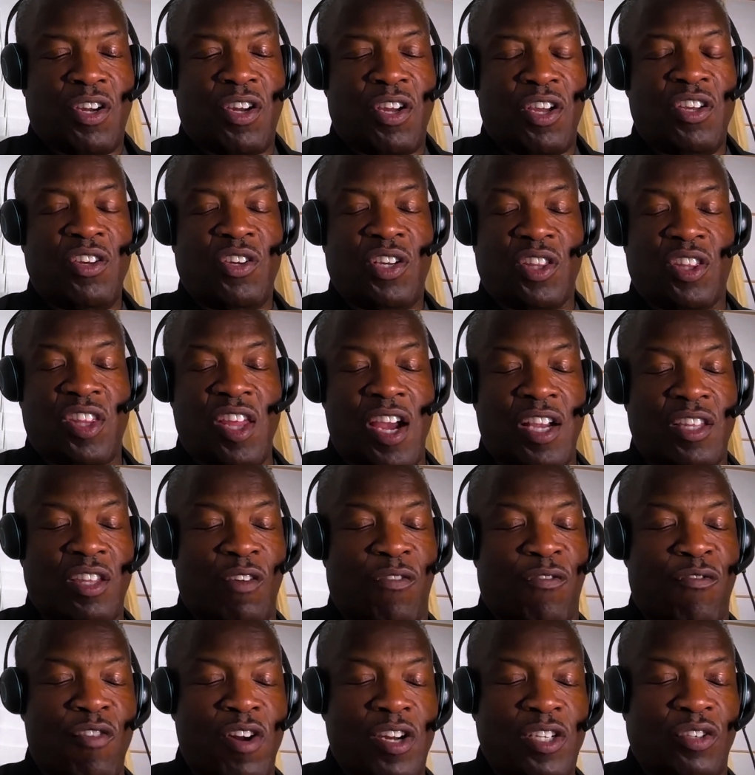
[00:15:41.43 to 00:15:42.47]
You can thank the
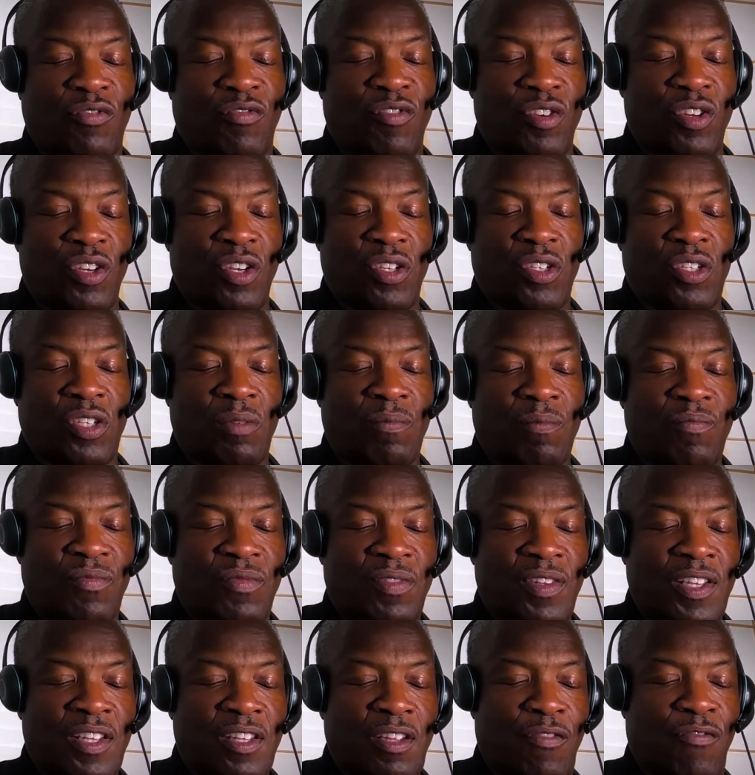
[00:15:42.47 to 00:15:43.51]
French for this.
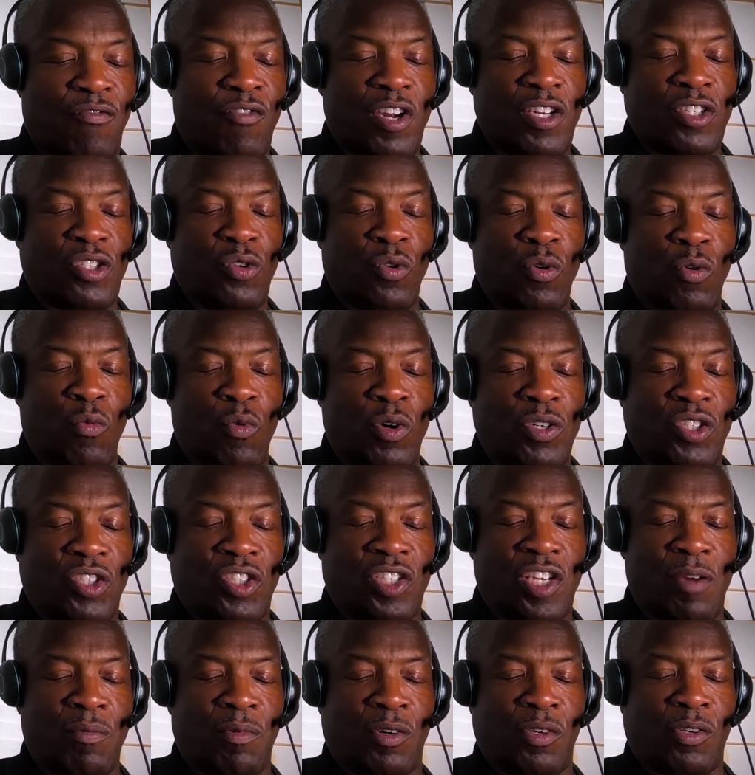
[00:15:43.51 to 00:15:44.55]
The French who are one
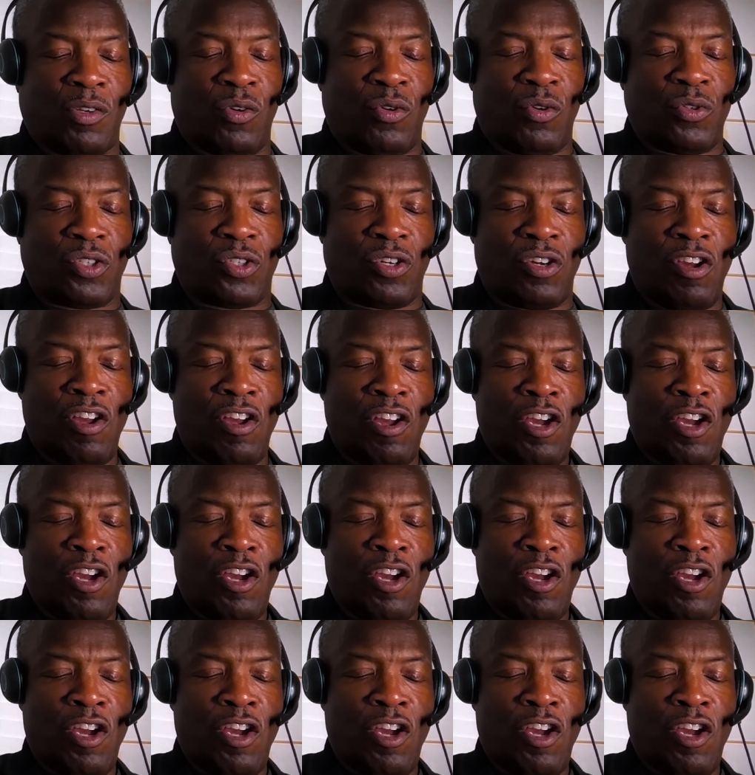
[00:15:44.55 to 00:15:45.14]
step closer